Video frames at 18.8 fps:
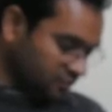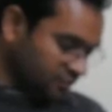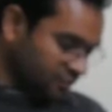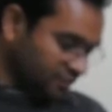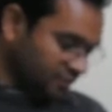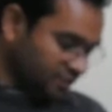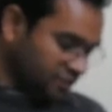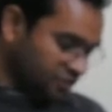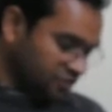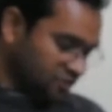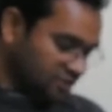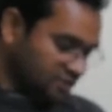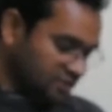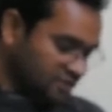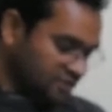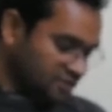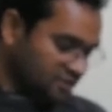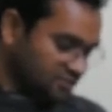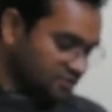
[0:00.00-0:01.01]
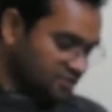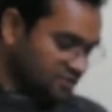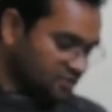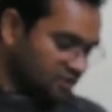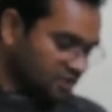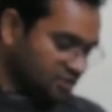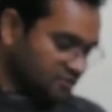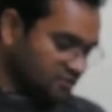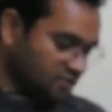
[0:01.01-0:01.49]
The traditional system
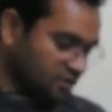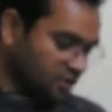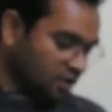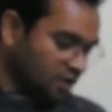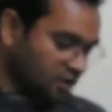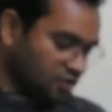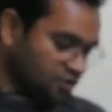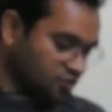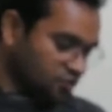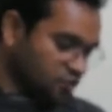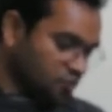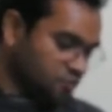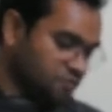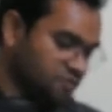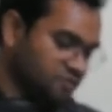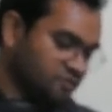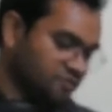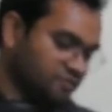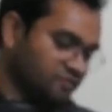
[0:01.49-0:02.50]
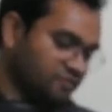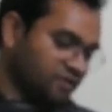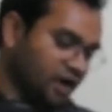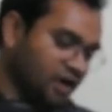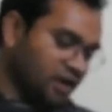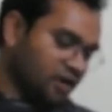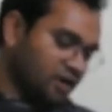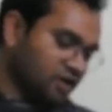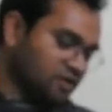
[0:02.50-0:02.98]
starts with large groups,
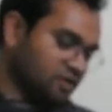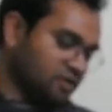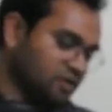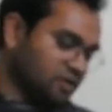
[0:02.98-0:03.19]
phyla,